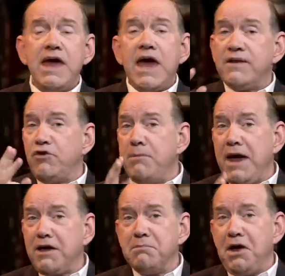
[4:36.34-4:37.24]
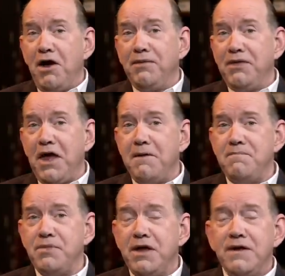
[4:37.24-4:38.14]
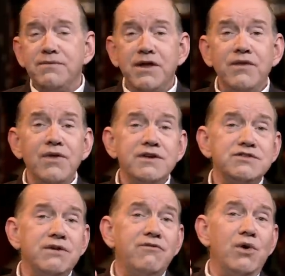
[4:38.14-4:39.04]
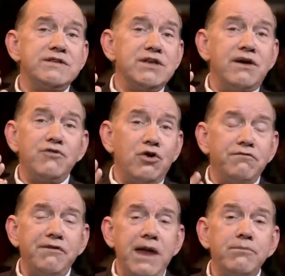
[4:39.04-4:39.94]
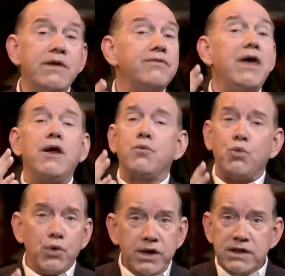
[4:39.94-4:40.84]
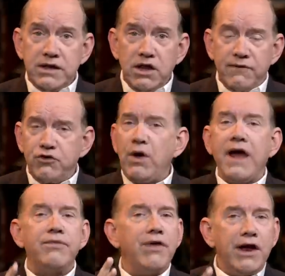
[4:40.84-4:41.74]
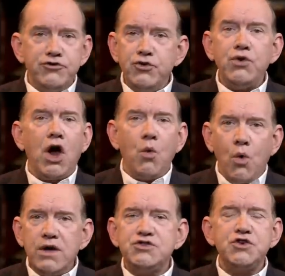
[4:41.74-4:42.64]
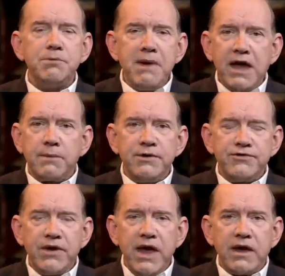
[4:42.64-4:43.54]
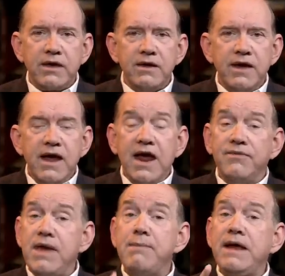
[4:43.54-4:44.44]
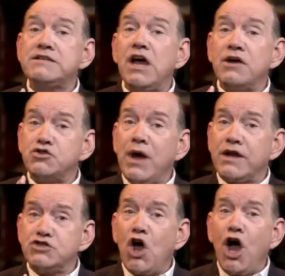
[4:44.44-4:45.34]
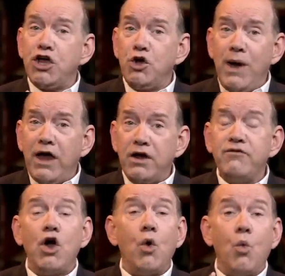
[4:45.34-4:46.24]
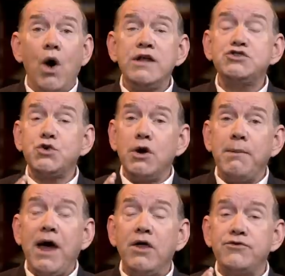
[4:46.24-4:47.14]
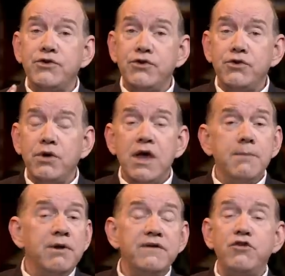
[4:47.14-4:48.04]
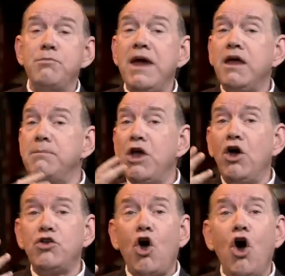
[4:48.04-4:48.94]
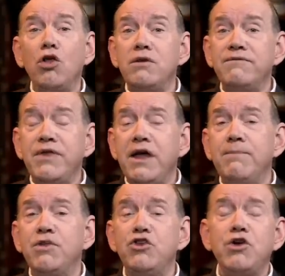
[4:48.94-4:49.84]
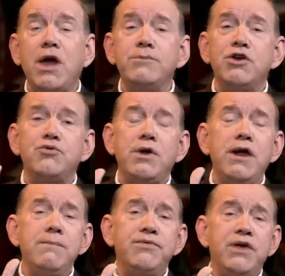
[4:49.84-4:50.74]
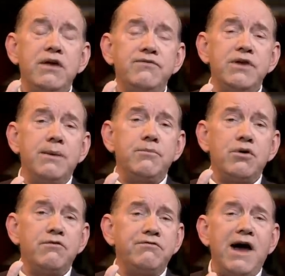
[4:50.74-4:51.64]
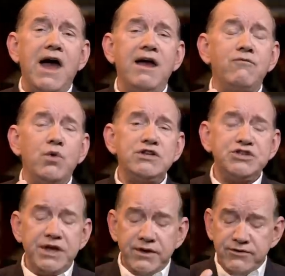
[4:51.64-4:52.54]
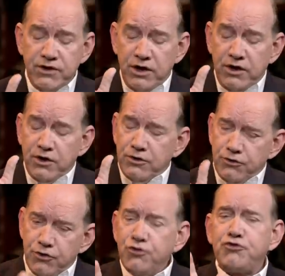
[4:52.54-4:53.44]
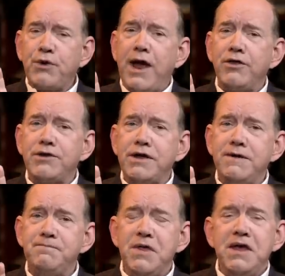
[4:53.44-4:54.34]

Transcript: And if you make it beyond them, then there's the voice of your family. They really love you and they do not want you to make a mistake. And they may t- try to talk you out of what you're about to do. But if you make it beyond all of them, then you come to dream thief number five, which is neutrality.